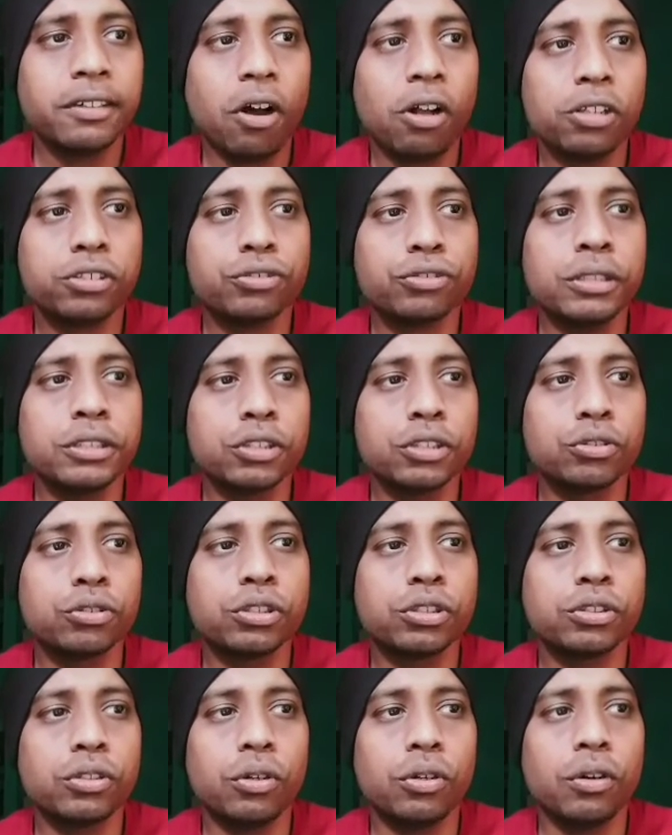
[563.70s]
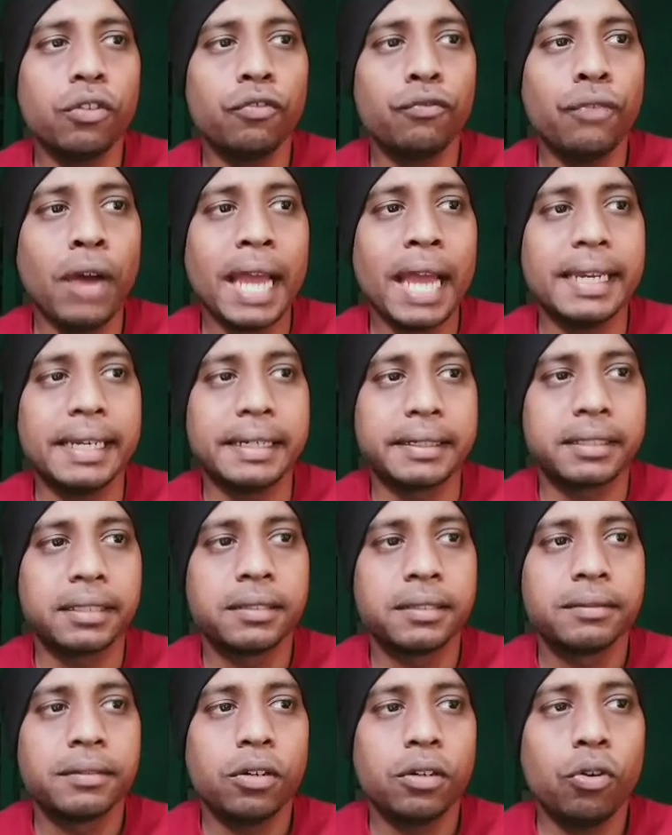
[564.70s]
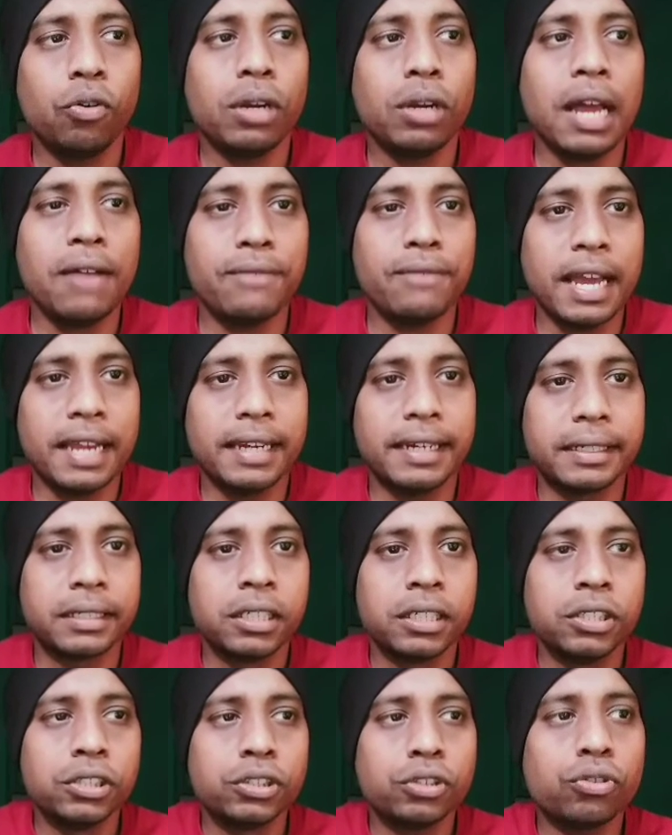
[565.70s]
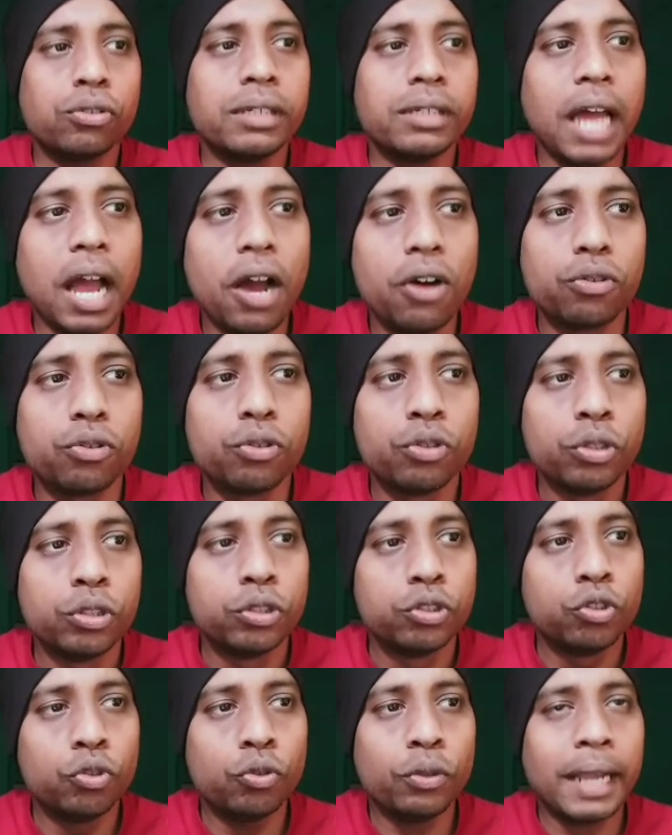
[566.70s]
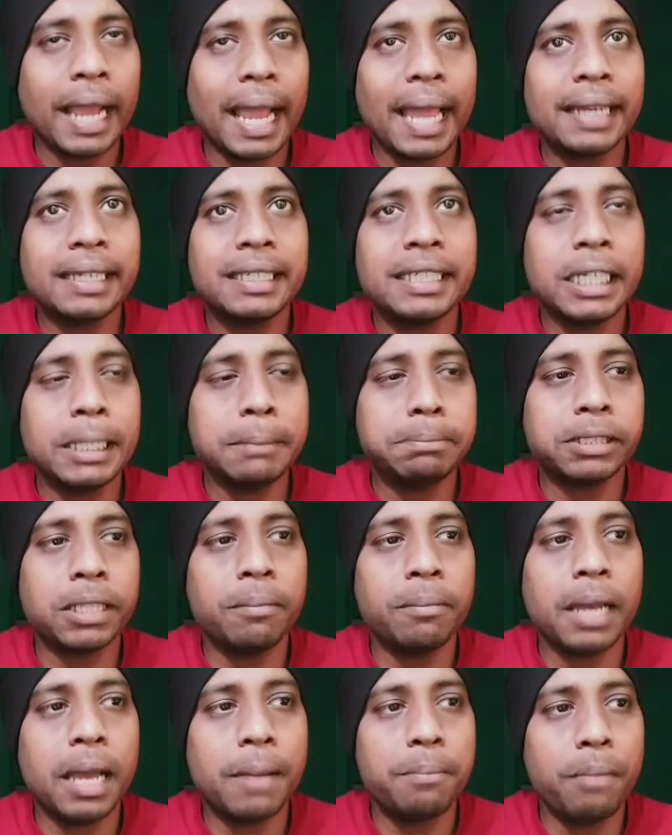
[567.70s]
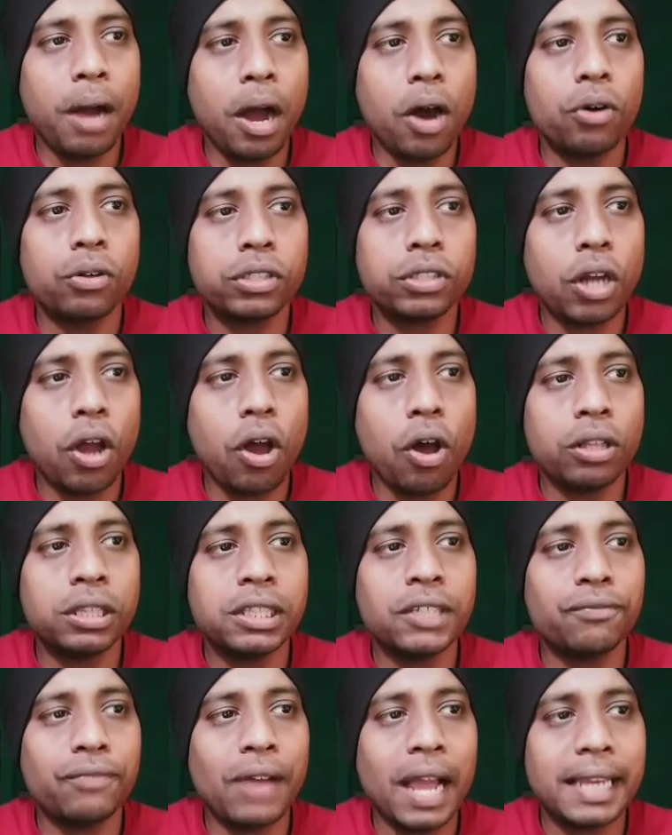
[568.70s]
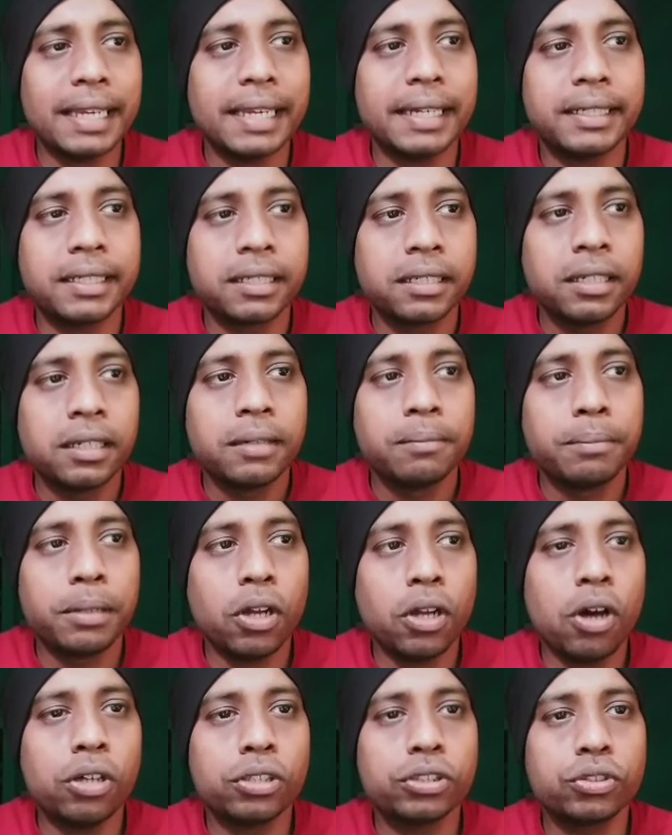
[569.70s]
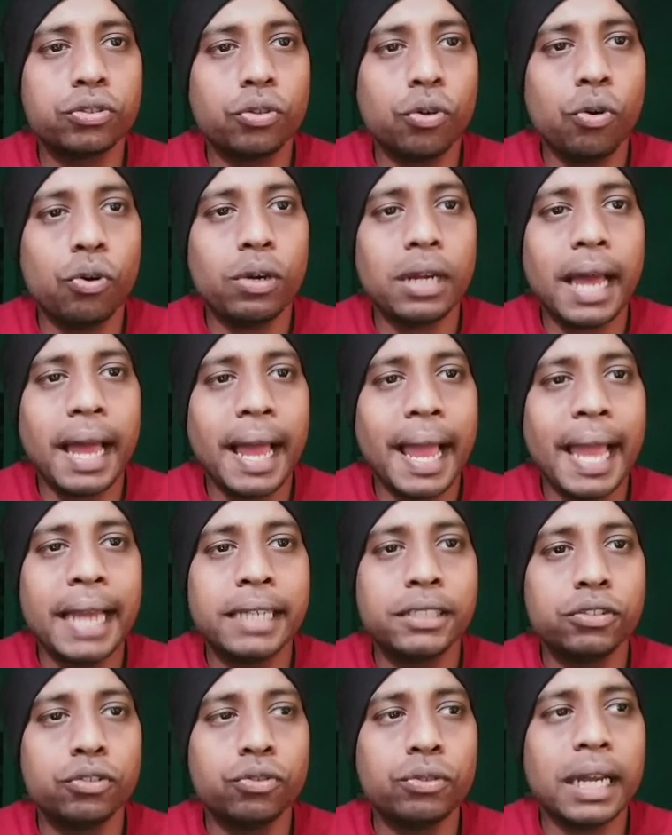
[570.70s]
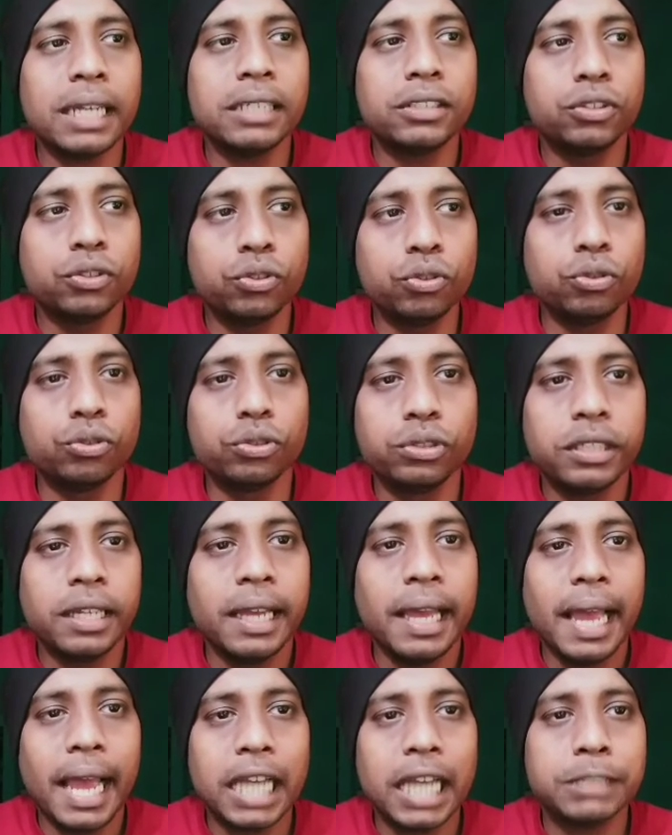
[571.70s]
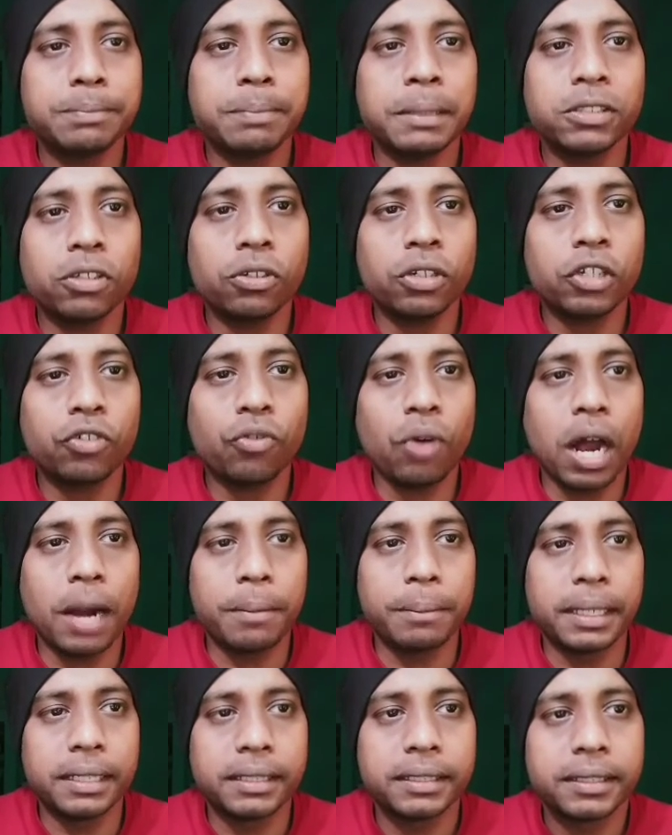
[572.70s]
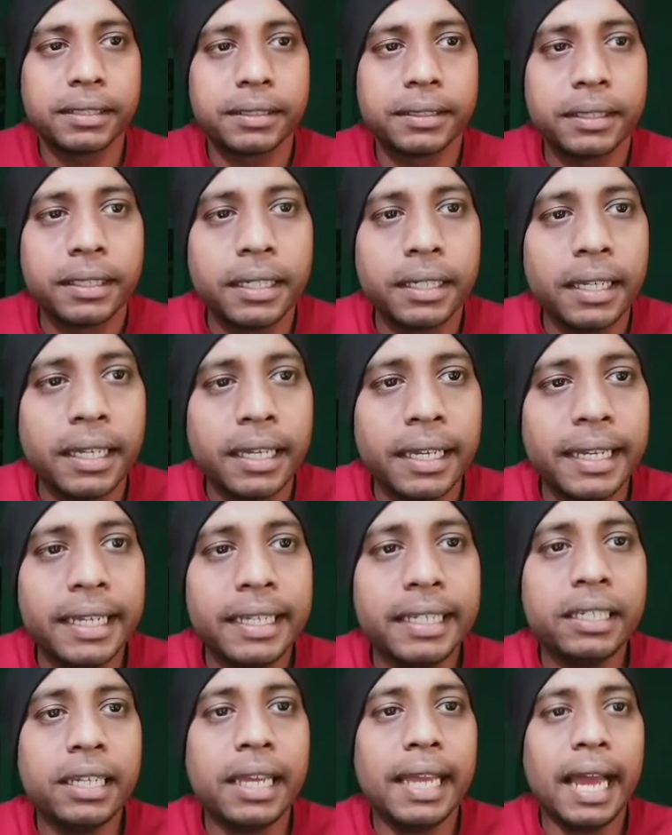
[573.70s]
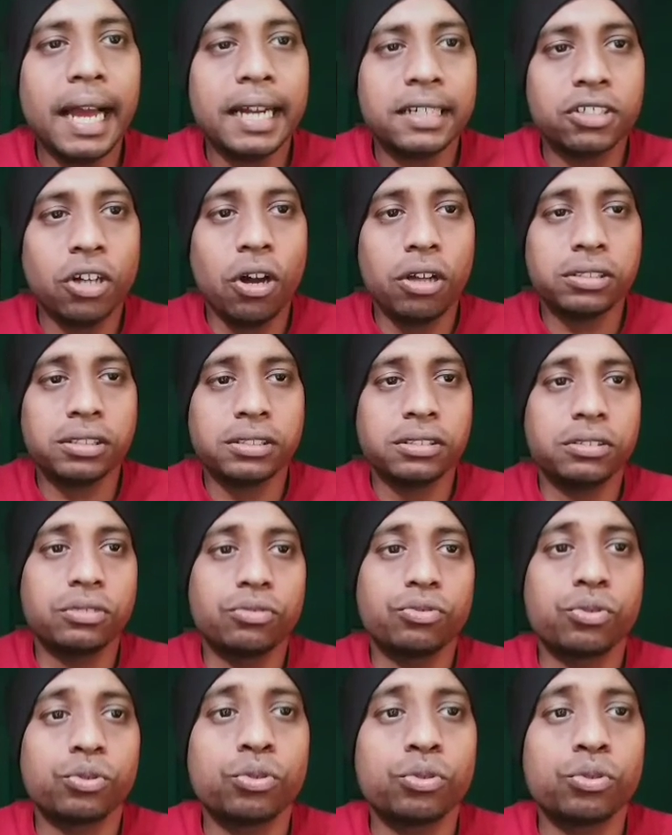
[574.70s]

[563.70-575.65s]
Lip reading: it also introduced wallet, Ola wallet. So now you can keep some amount on the wallet belongs to Ola and you can use as per your requirement. In August